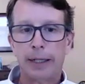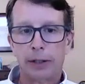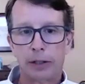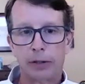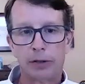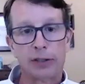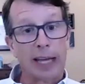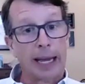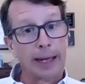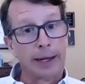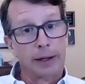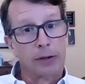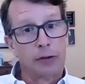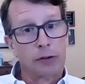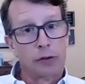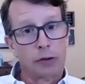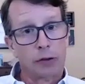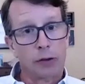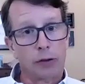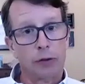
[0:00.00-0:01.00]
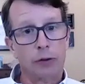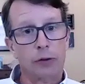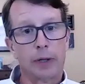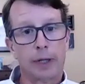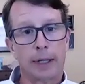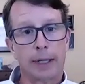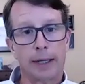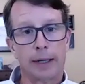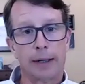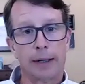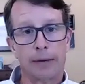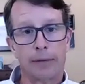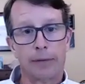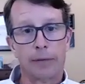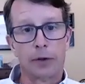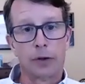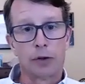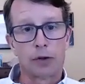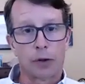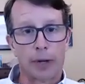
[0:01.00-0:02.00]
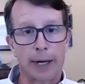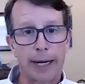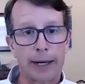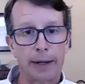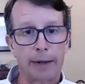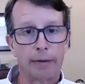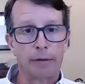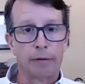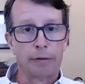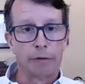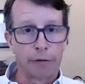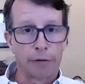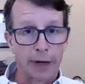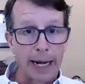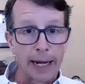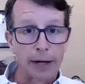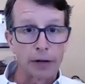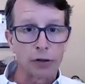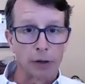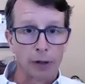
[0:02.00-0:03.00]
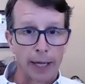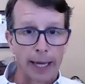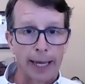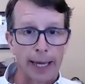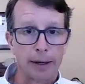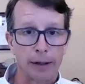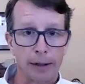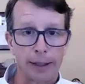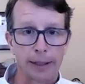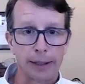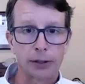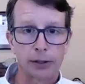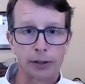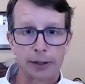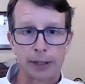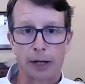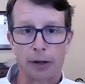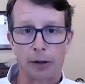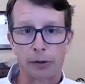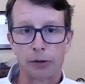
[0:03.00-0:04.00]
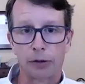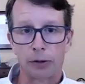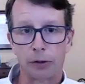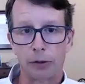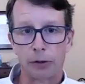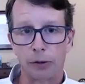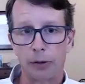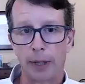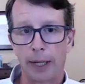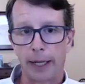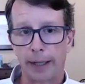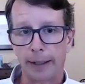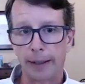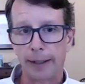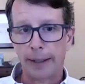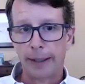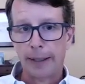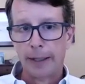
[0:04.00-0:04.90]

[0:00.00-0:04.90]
decided to train financial analysts how to